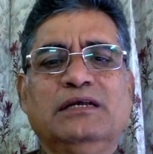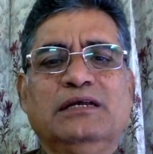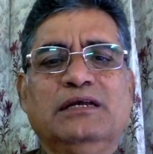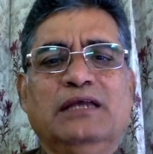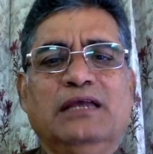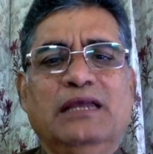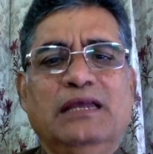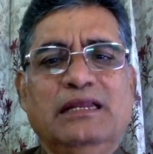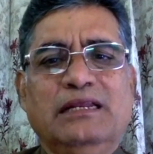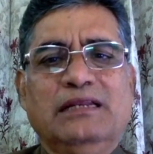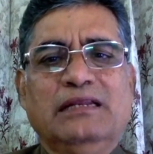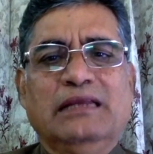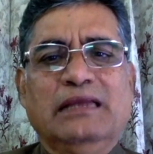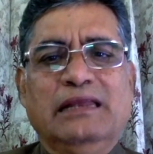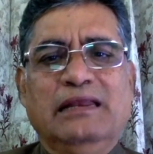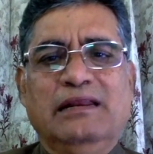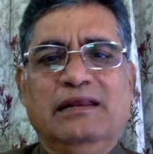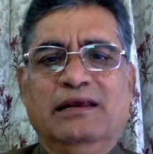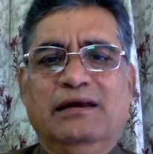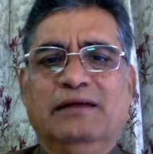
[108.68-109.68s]
in
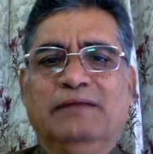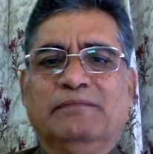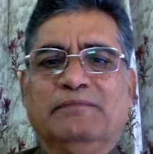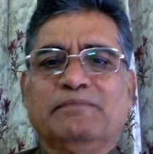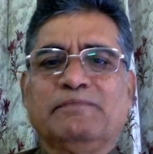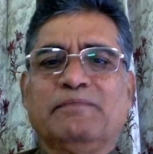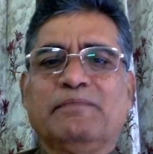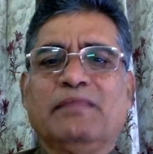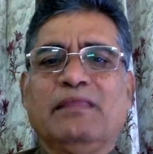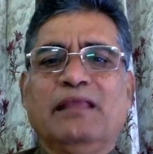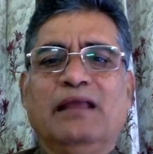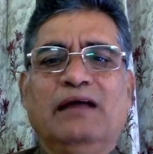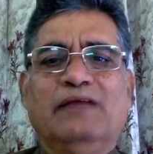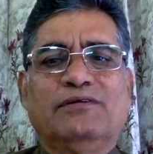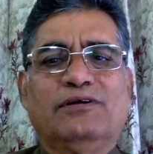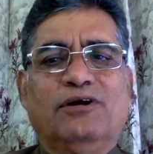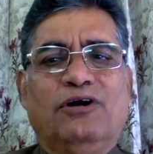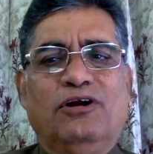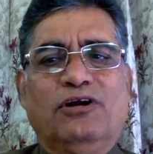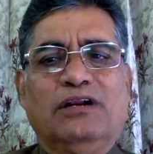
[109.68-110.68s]
India, our
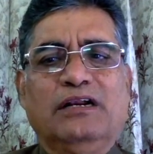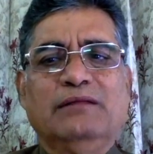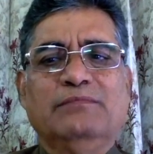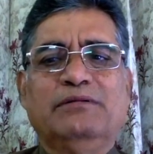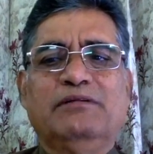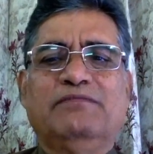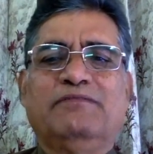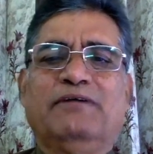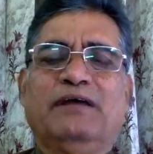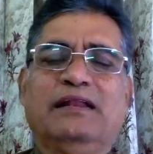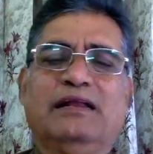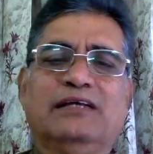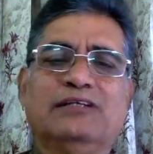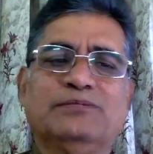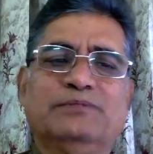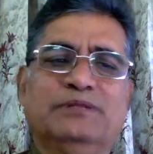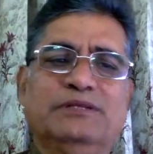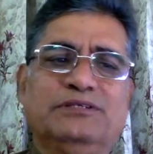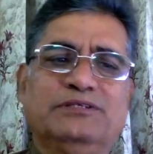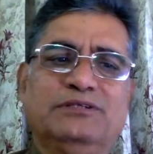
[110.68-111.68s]
Honorable Finance
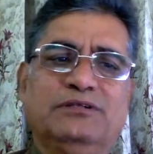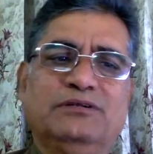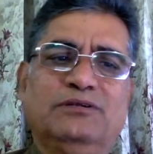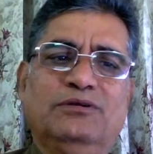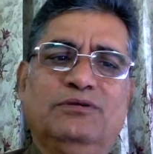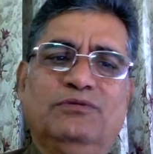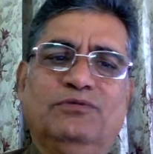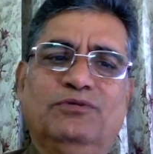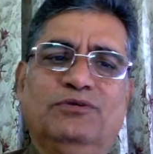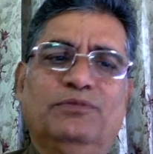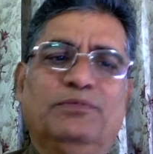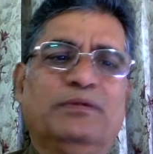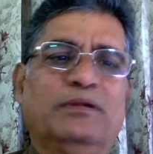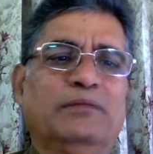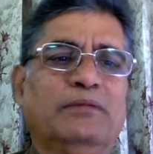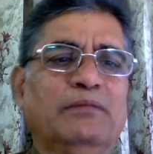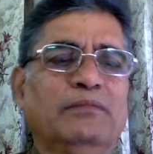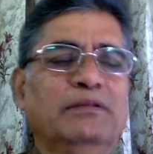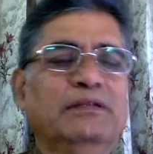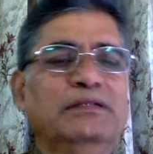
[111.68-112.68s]
Minister would
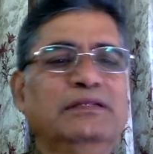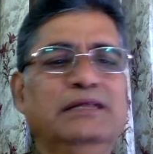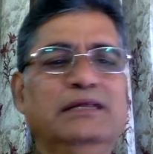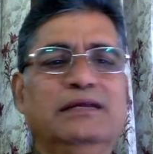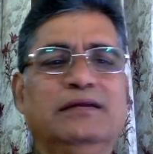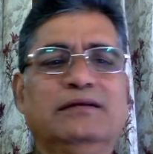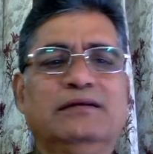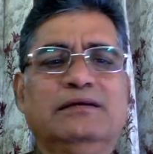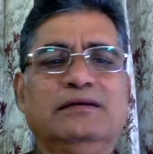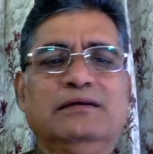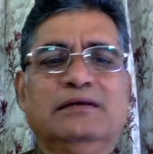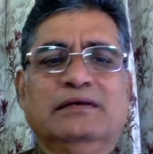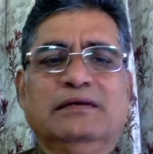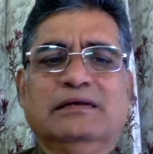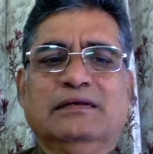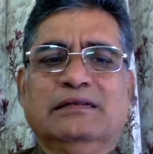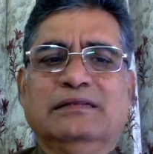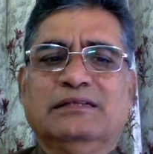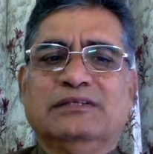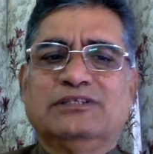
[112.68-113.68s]
probably take
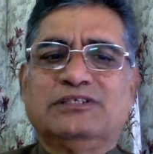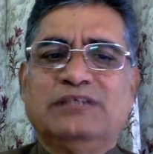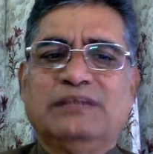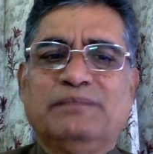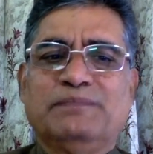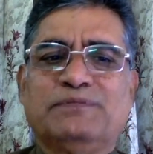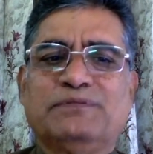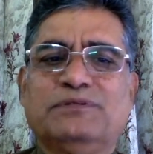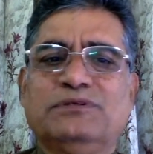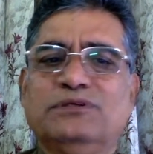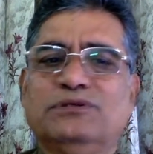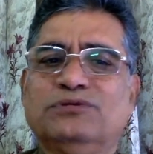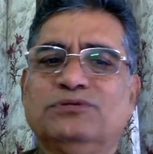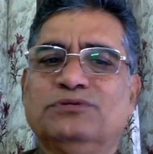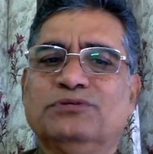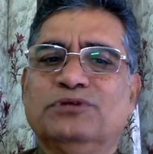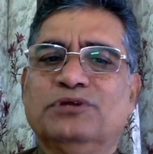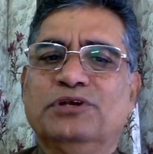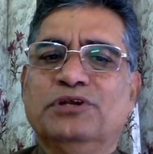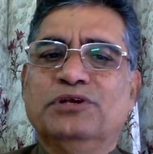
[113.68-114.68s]
the steps to
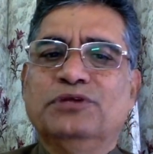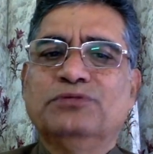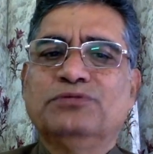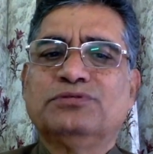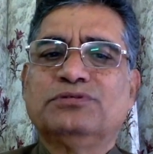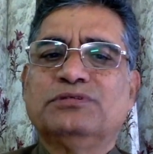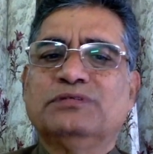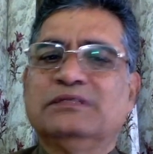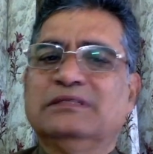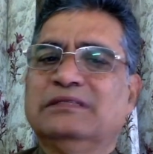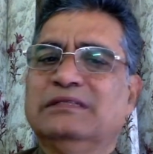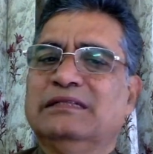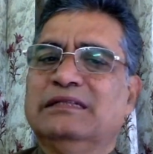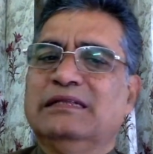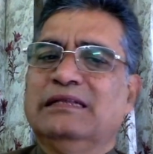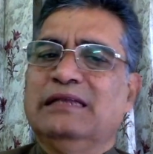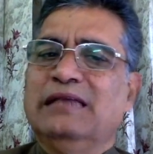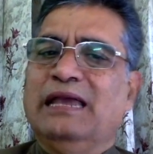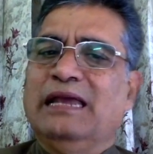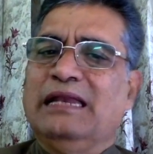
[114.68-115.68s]
reduce
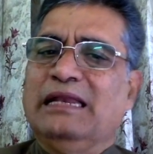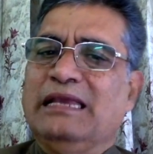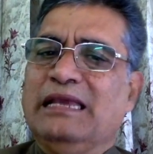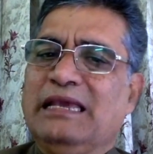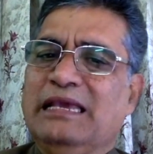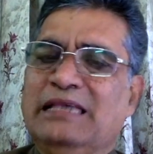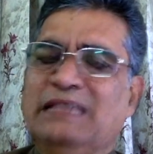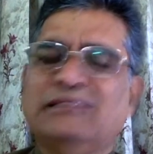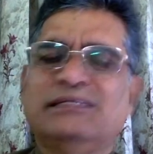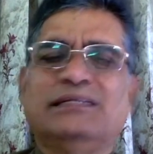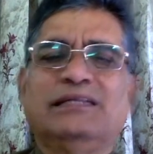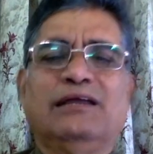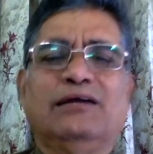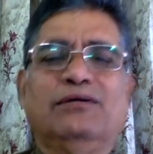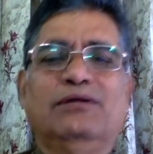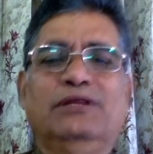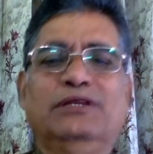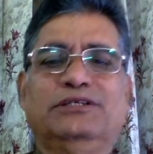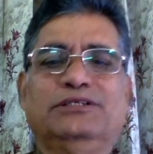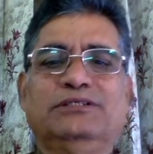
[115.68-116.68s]
and ease the
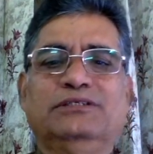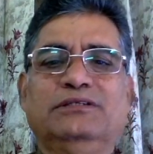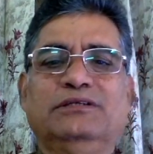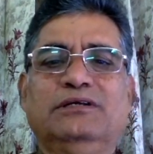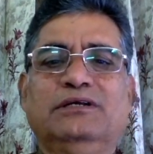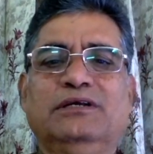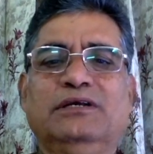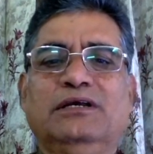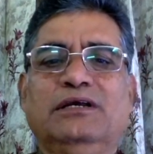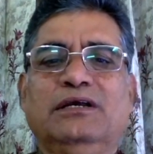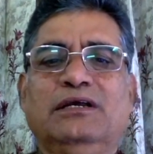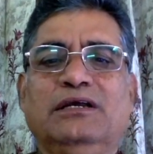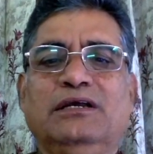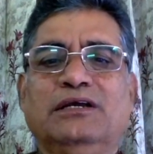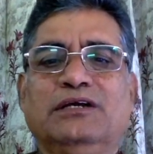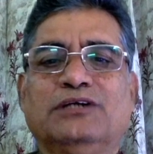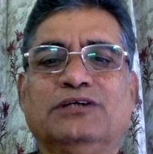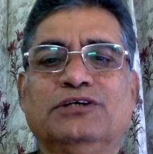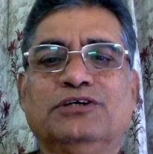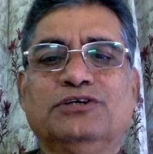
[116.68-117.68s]
regulation
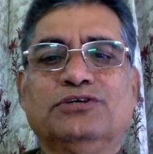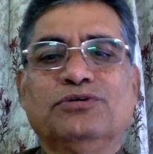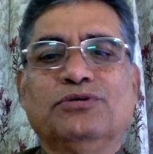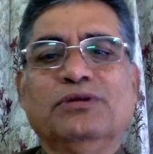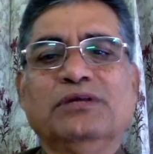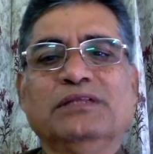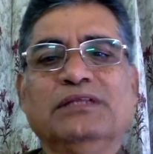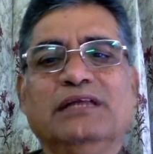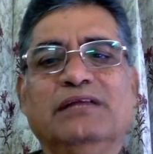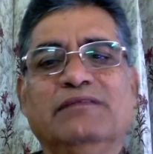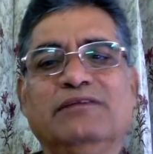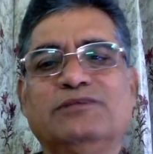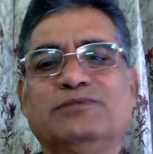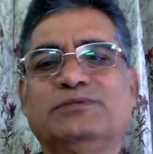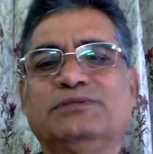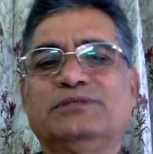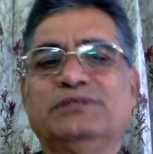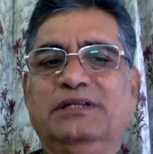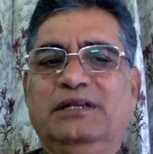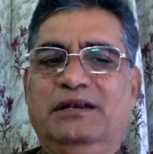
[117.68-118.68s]
controlling the
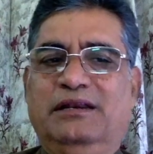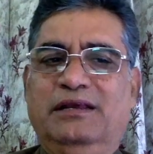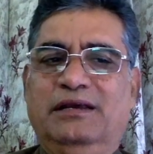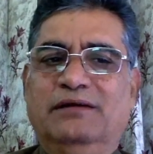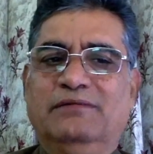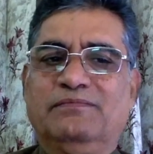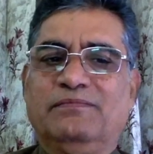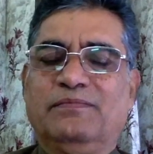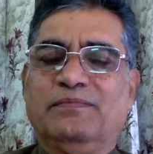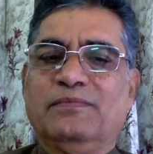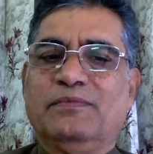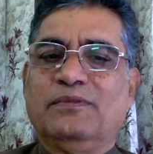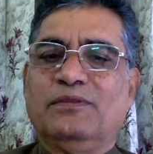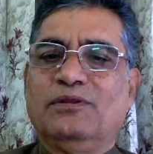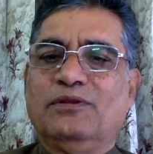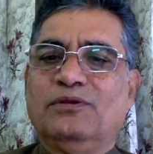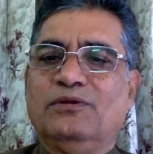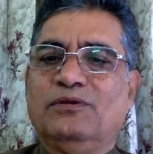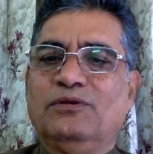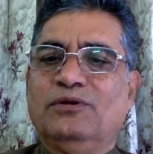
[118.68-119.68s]
investments in India,
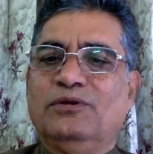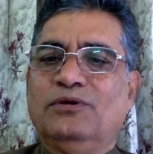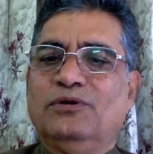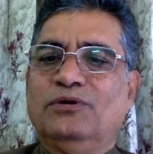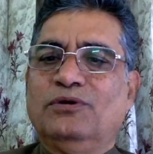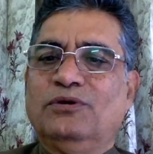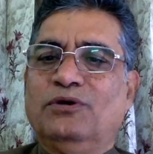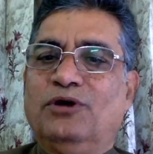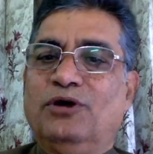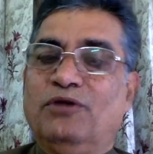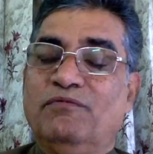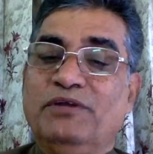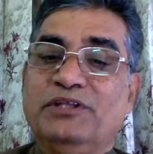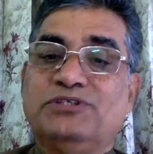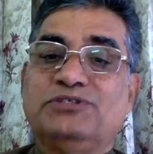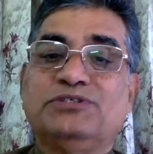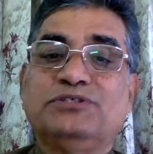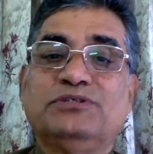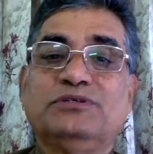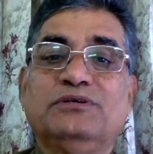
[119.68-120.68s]
on
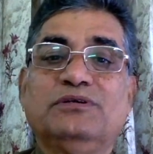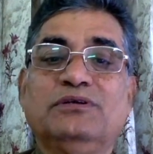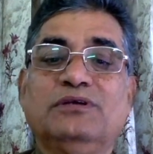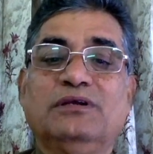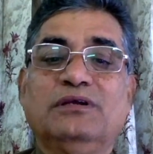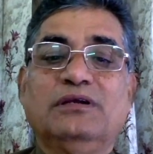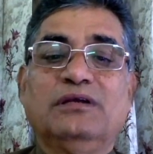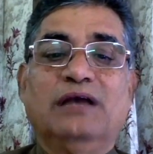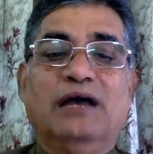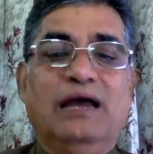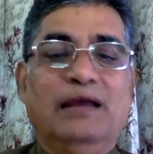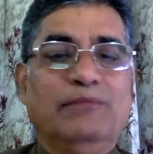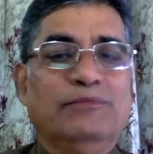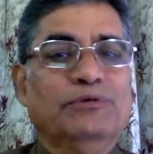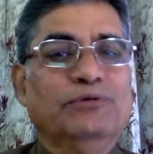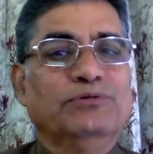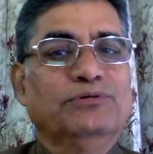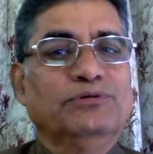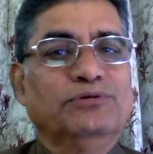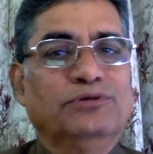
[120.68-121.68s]
which I am
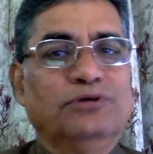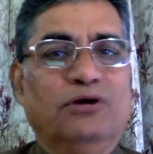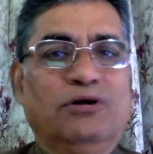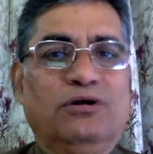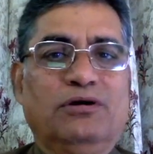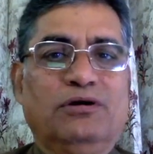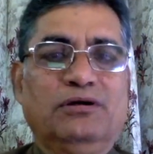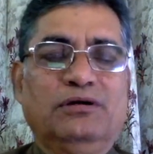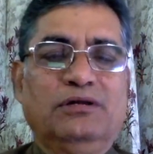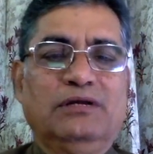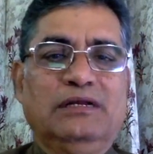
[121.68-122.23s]
going to talk